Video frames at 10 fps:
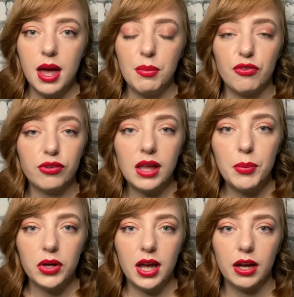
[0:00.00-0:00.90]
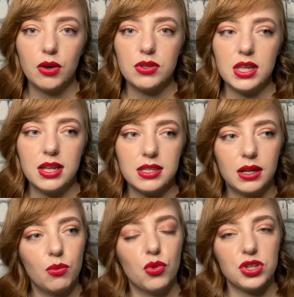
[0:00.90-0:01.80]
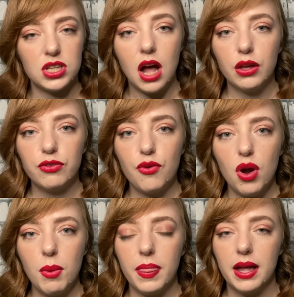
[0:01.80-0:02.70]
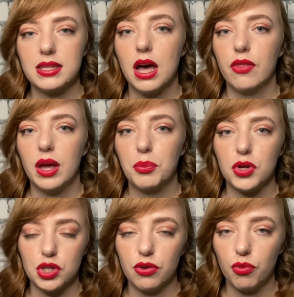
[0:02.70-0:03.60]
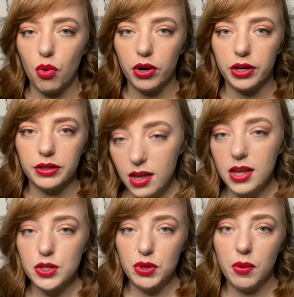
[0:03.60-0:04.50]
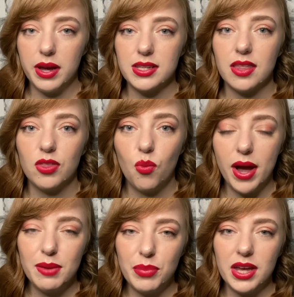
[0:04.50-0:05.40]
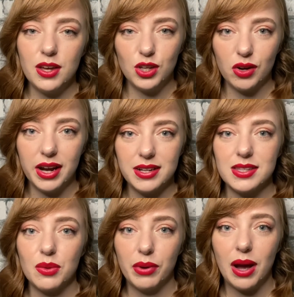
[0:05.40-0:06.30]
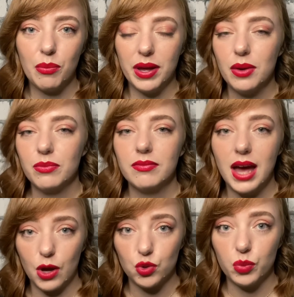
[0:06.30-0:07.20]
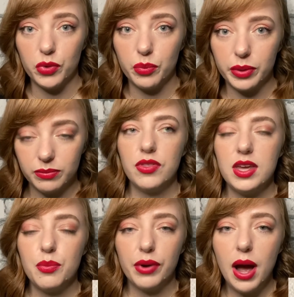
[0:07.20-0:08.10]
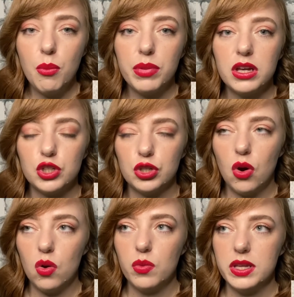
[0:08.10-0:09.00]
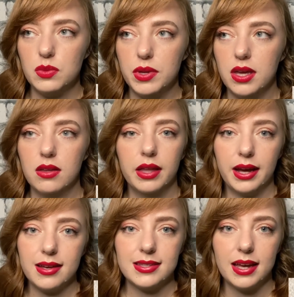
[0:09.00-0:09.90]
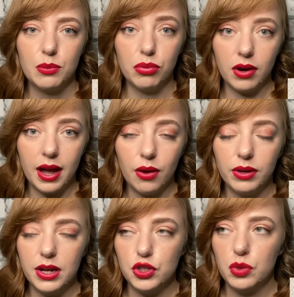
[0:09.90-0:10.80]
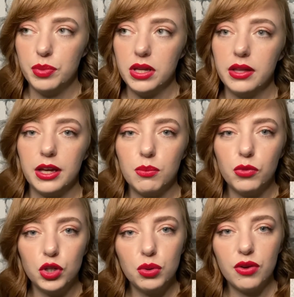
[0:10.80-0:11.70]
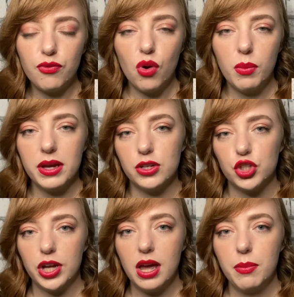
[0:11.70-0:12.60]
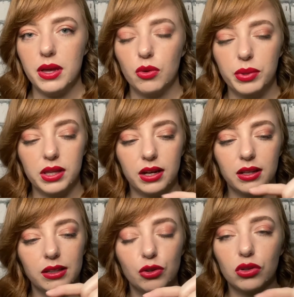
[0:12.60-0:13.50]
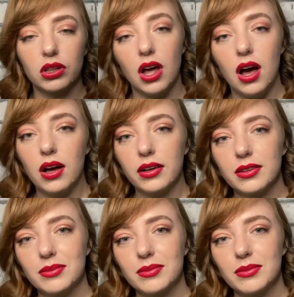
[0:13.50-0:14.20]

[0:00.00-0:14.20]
But for leopard geckos, it's like a more solid form and that's how they preserve water. So anyways, the white bit, urates, the brown bit, actual poop. The brown bit should always be, like I said, brown. It should be like uniform in shape. It'll be like a little log.